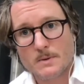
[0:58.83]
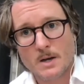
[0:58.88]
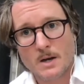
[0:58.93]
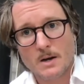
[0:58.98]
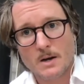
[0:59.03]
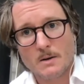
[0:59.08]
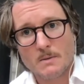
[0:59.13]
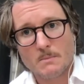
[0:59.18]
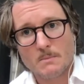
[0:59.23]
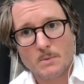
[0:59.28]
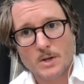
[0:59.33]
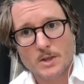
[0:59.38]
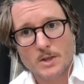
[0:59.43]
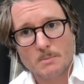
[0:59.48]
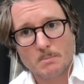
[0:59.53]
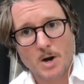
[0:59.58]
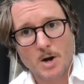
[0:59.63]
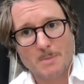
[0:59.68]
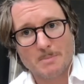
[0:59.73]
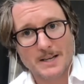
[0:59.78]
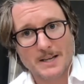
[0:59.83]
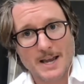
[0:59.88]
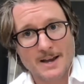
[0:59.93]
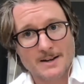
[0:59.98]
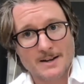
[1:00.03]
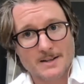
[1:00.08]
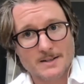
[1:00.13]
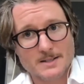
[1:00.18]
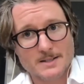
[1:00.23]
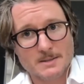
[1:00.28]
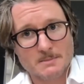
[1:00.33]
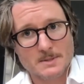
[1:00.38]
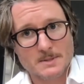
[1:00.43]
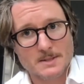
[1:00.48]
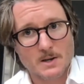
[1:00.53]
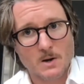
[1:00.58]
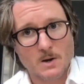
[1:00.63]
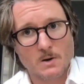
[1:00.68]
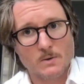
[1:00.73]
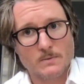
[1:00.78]
with the propagandists
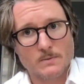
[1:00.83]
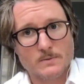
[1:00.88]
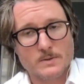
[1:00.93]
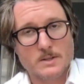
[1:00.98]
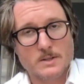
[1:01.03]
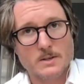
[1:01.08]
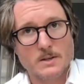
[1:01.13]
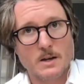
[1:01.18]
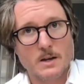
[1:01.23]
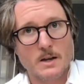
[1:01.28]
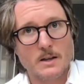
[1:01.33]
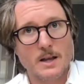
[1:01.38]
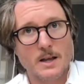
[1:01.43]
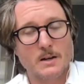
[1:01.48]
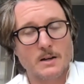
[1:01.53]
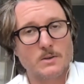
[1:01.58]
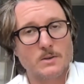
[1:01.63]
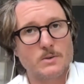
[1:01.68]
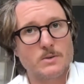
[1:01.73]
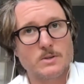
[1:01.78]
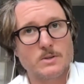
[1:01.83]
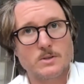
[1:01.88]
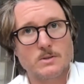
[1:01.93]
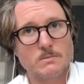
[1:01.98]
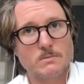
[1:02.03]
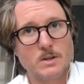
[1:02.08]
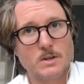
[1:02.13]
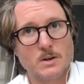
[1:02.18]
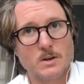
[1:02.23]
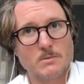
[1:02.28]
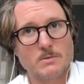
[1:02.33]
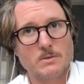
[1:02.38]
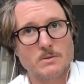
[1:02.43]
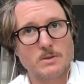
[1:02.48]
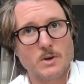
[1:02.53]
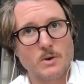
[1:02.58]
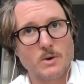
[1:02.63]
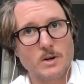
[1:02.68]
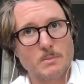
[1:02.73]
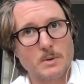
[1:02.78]
themselves, and that includes, going
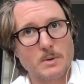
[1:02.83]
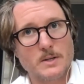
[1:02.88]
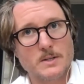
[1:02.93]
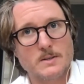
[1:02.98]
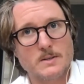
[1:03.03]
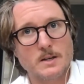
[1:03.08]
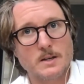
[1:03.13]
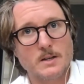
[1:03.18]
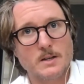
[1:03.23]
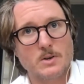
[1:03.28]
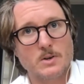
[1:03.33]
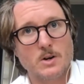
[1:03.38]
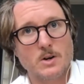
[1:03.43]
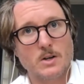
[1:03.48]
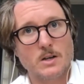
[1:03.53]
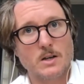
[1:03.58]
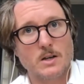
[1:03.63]
to places like Turkey